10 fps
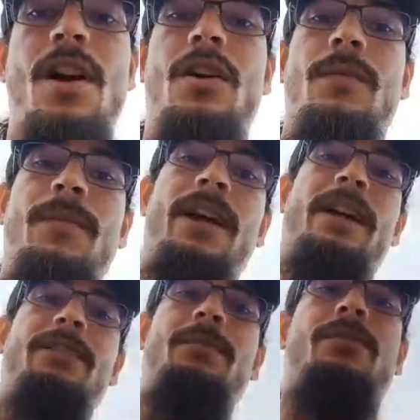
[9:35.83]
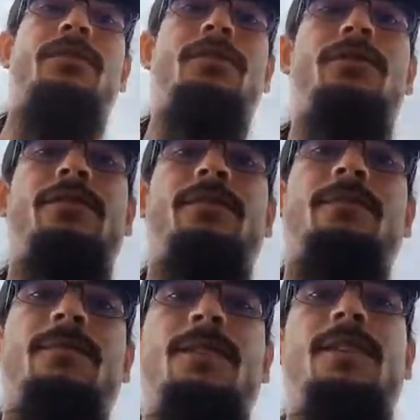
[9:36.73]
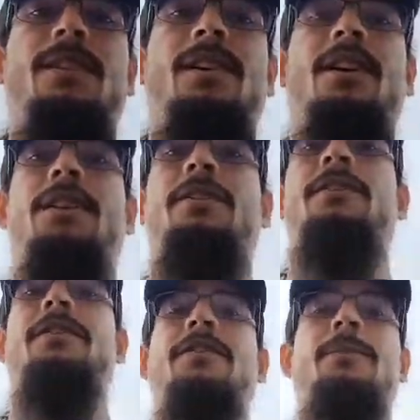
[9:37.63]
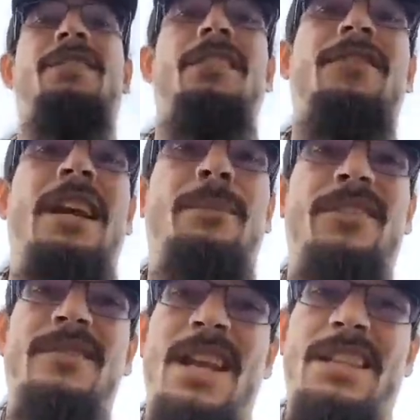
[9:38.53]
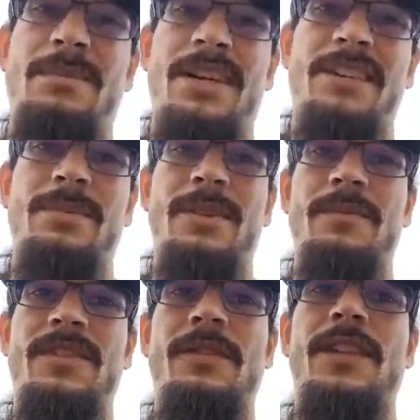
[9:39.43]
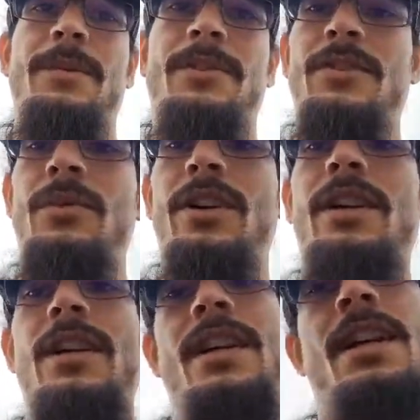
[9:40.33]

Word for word: Oh, I got some screws. Uh, those are just some self-tappers. Not the best, but self-tappers should work.